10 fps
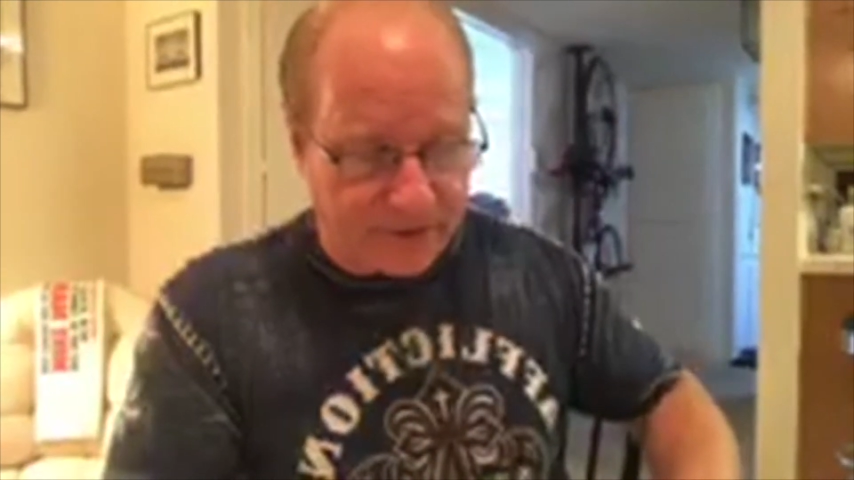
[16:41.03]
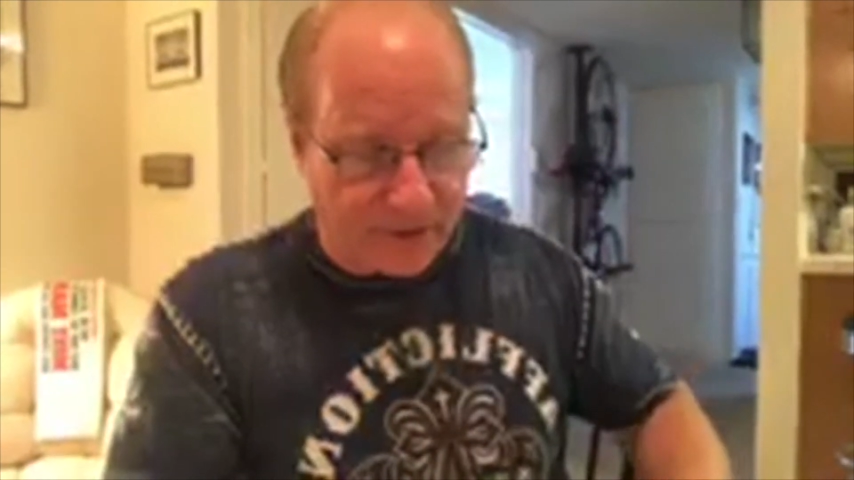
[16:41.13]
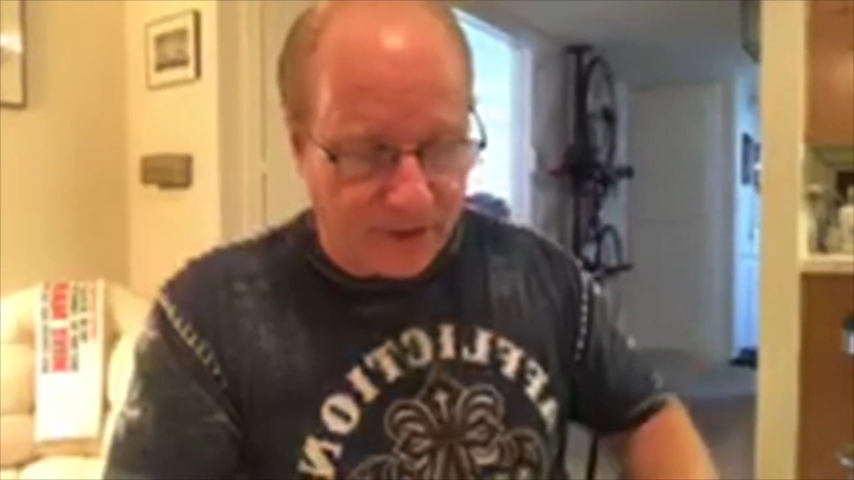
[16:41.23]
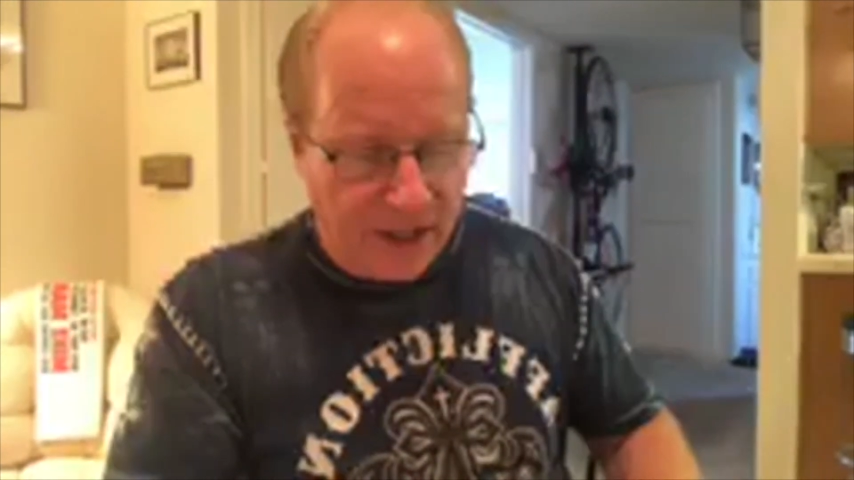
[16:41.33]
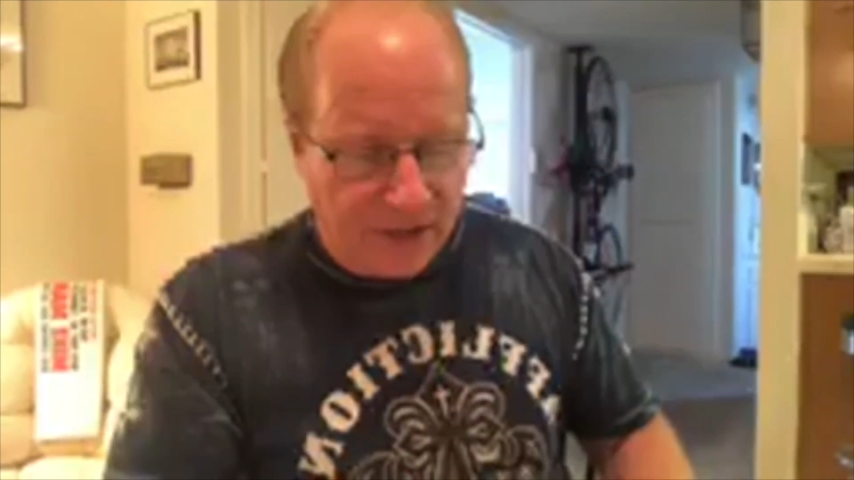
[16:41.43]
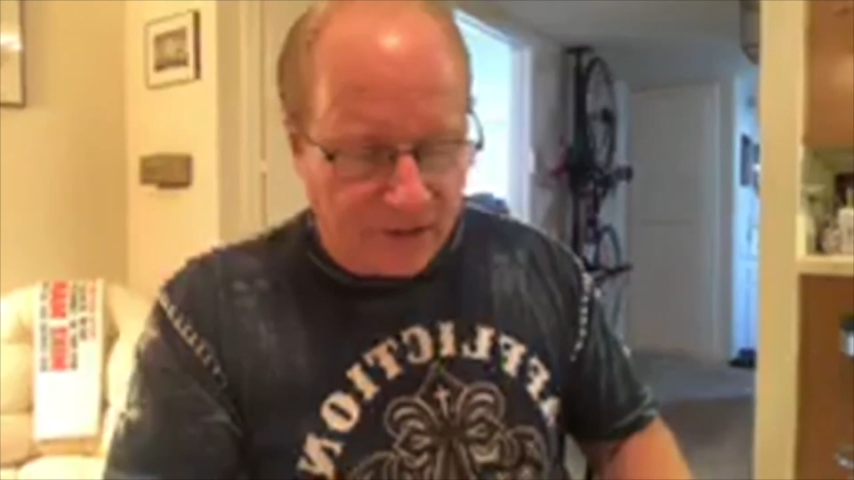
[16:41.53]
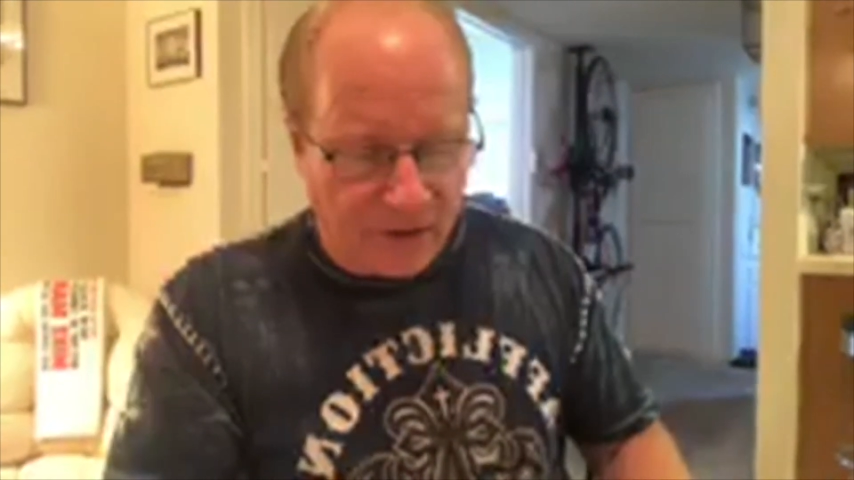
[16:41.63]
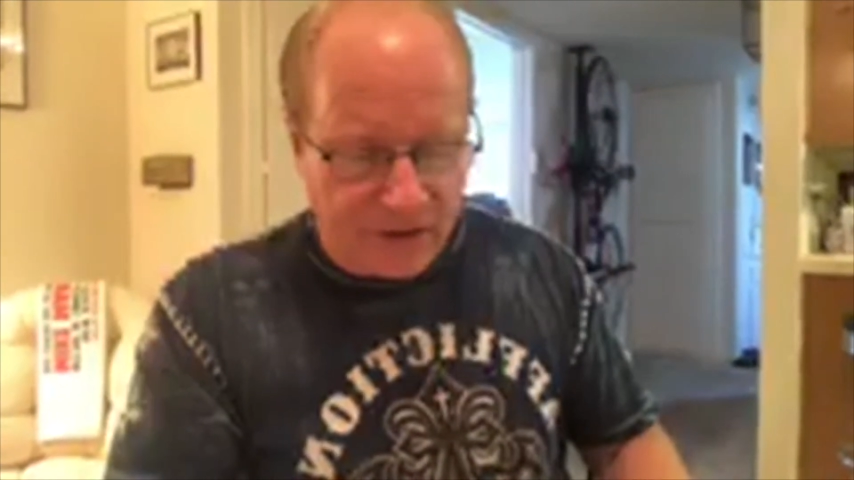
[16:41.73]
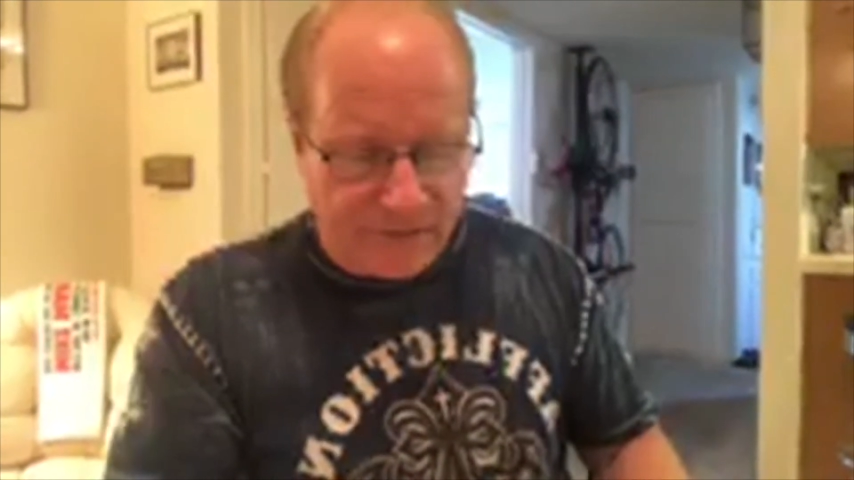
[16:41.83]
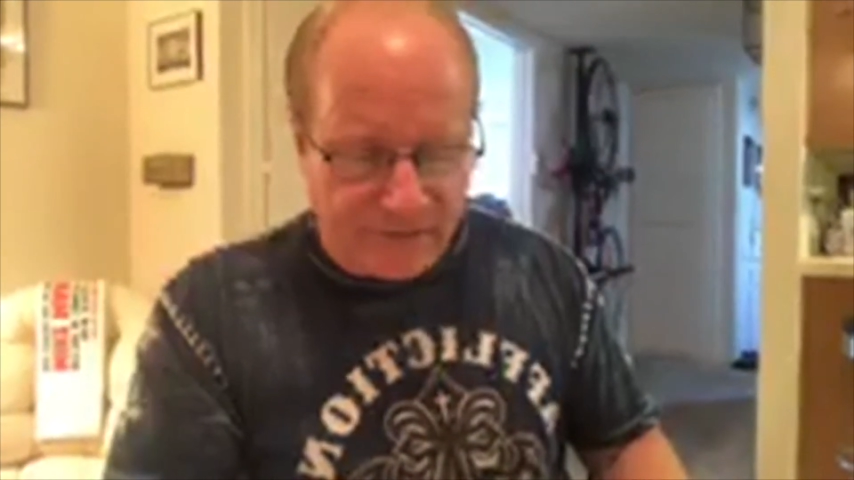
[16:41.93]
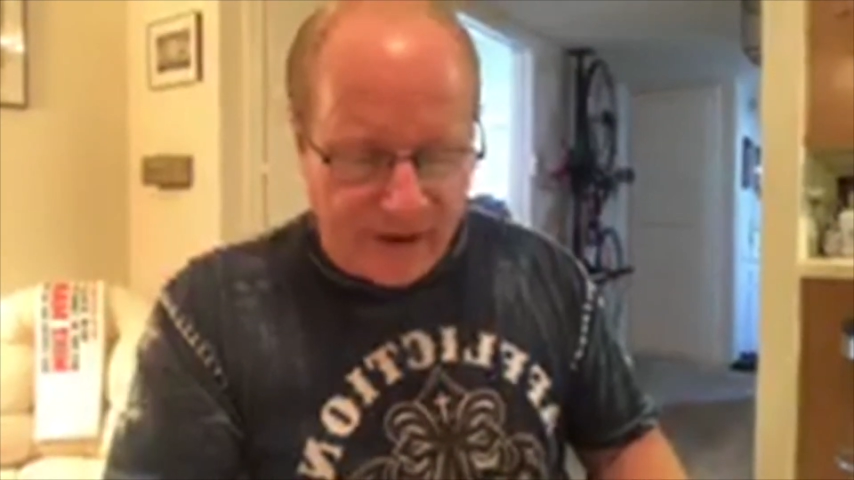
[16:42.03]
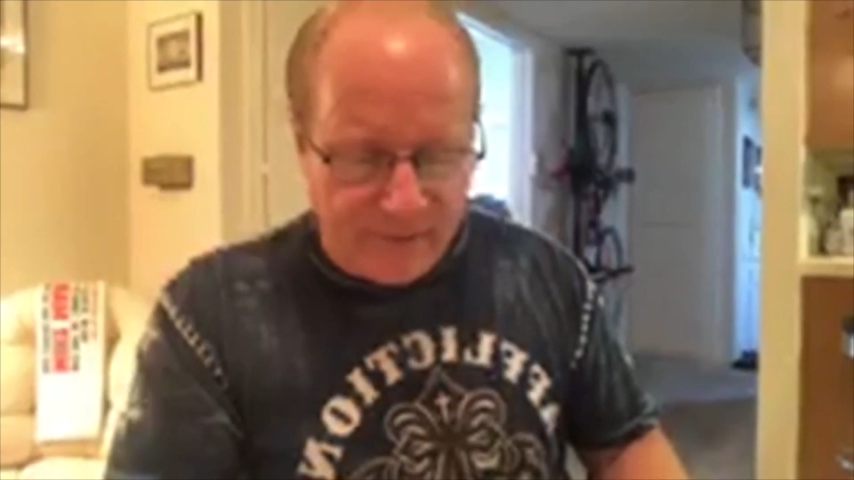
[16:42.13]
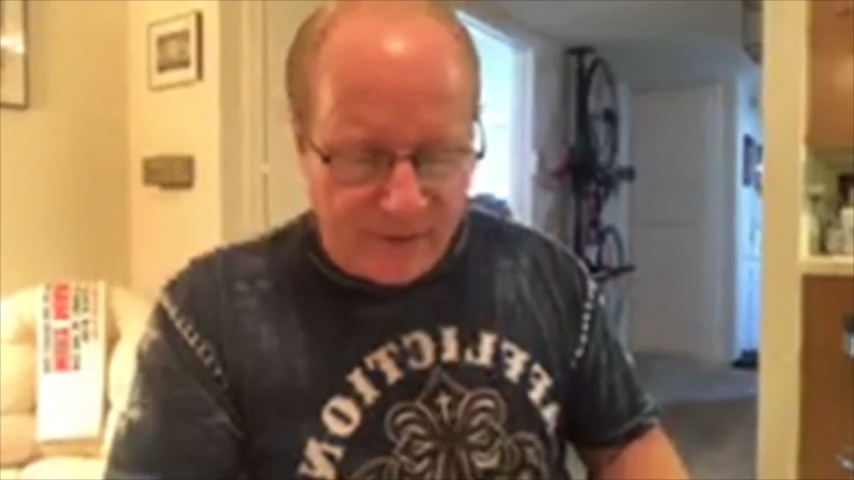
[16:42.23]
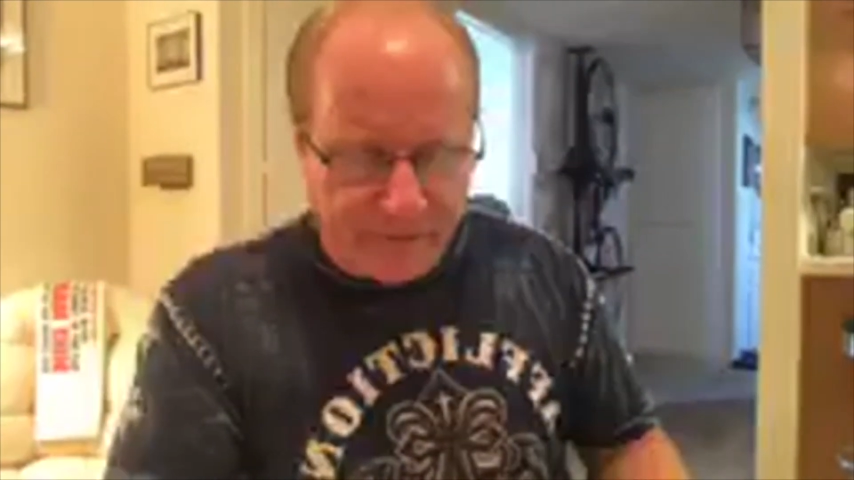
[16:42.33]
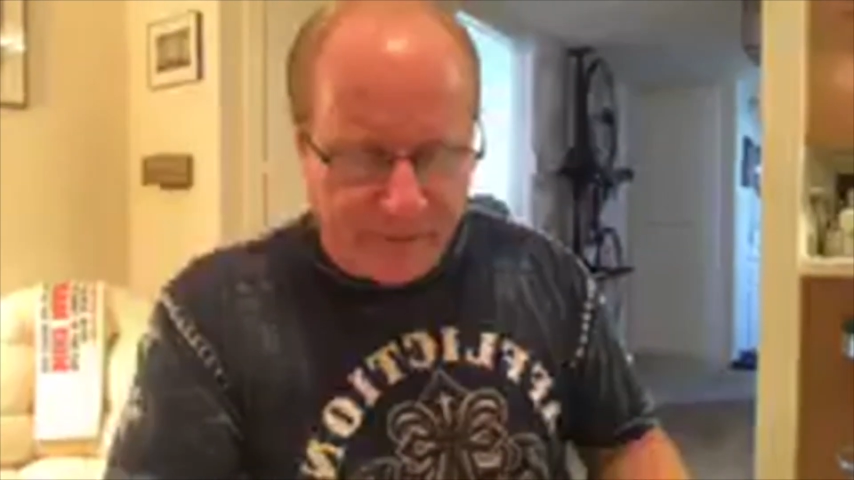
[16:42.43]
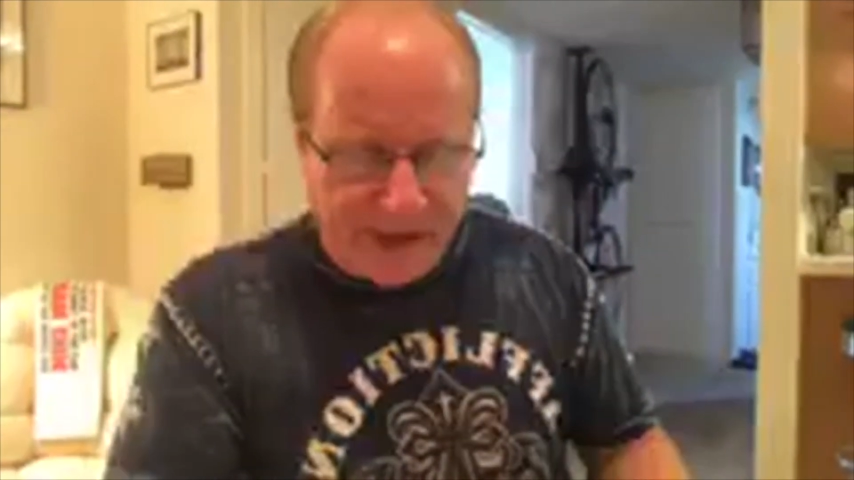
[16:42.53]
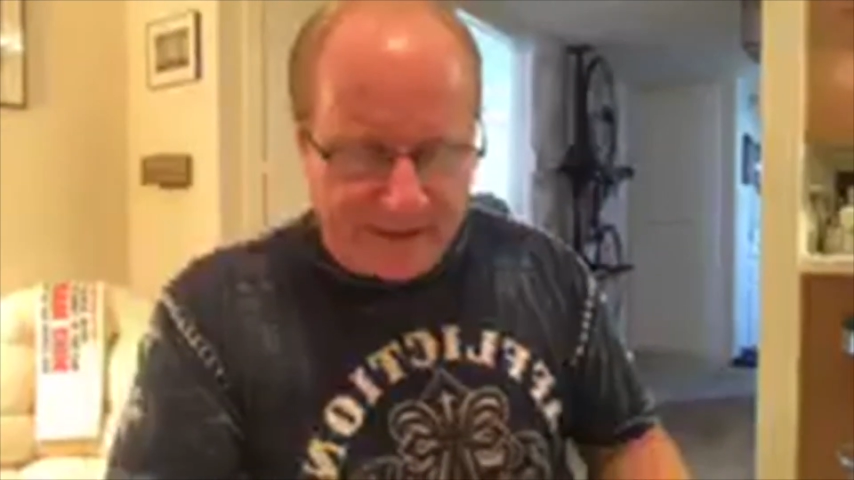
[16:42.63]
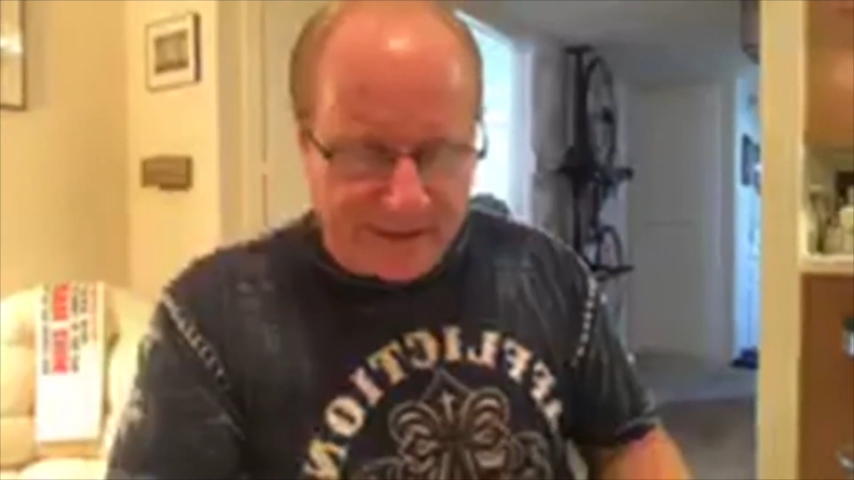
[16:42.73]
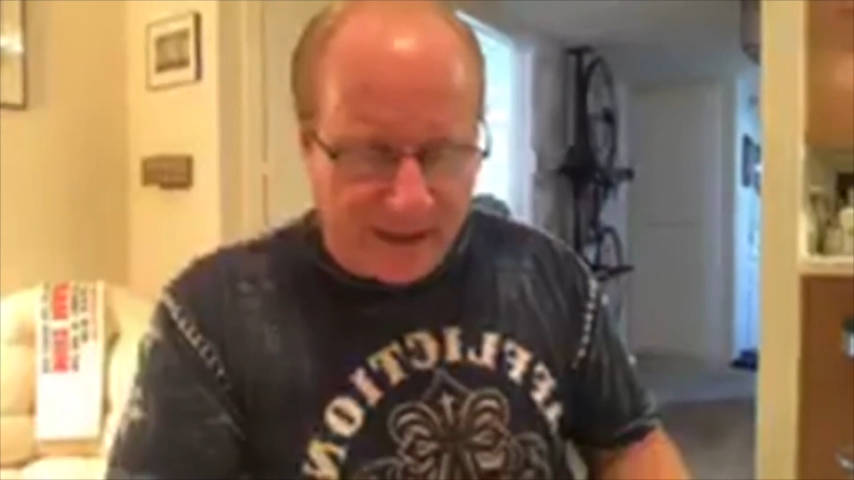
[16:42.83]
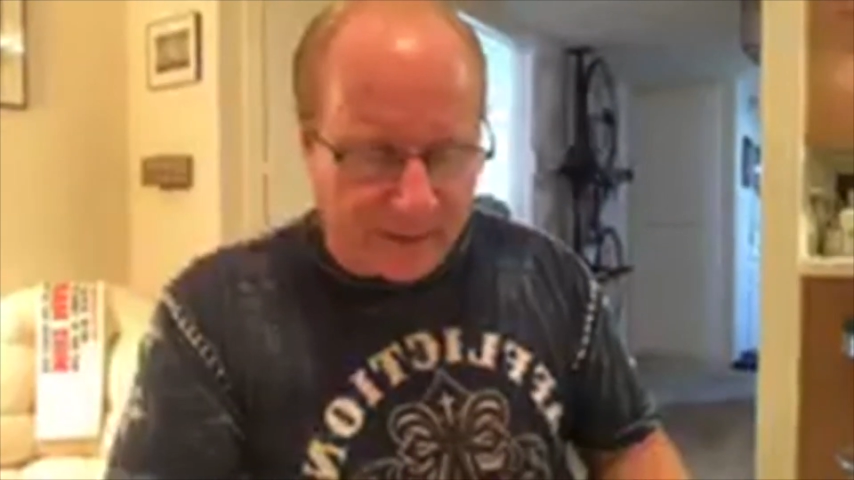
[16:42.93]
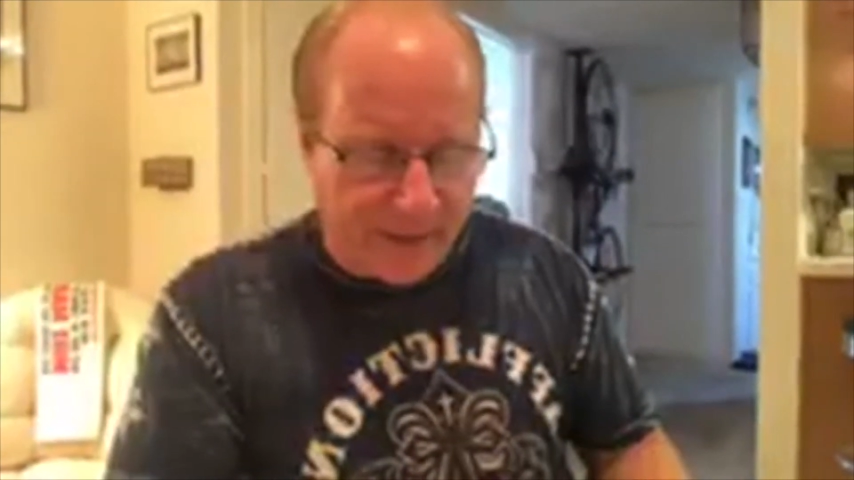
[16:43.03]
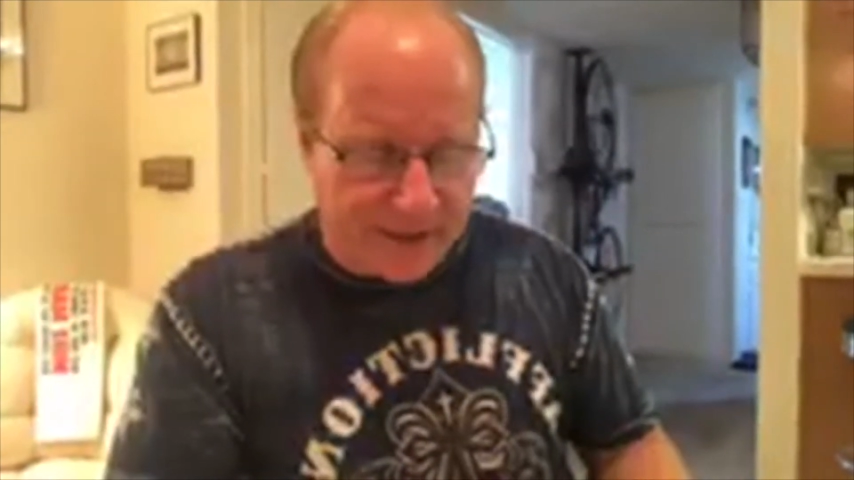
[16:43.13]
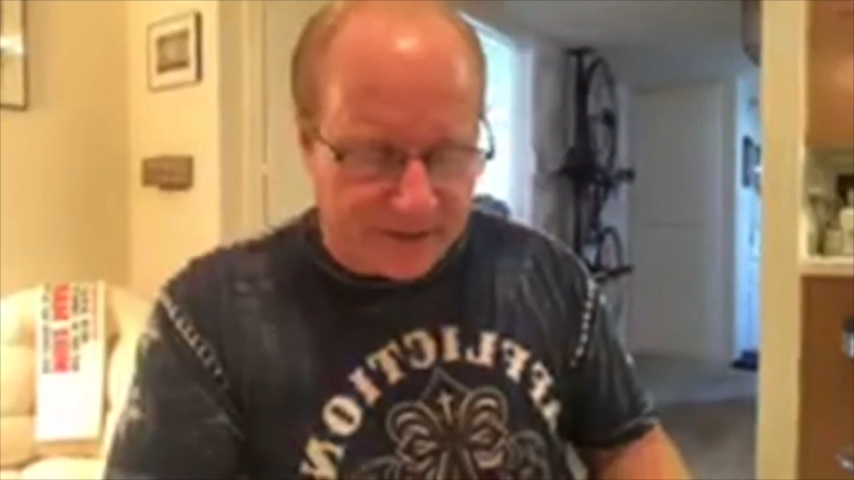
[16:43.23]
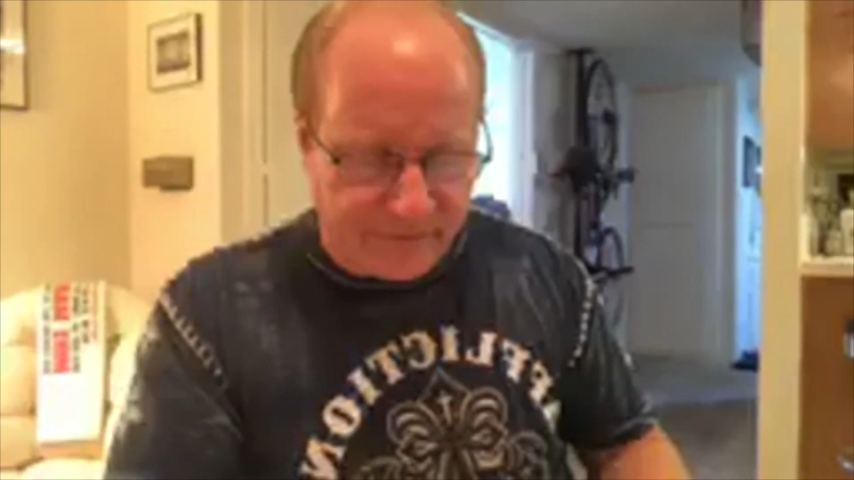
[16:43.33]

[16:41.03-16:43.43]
So Tony DeFabio from Ace Tech Pest,